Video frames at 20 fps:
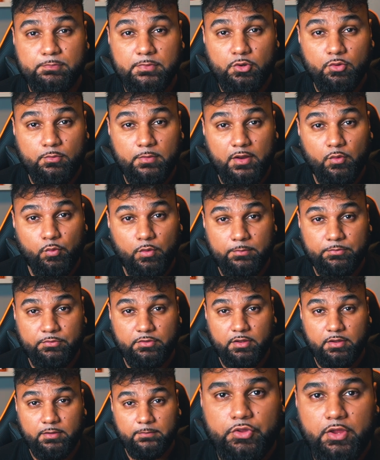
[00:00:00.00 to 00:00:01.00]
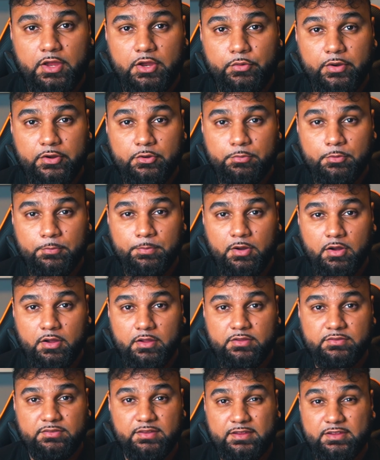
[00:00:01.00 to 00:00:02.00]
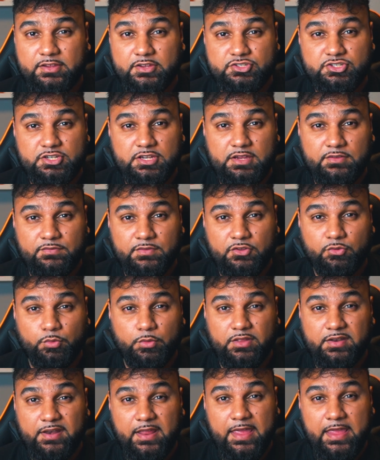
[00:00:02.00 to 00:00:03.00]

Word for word: middleman website. The incredible part is that he achieved this within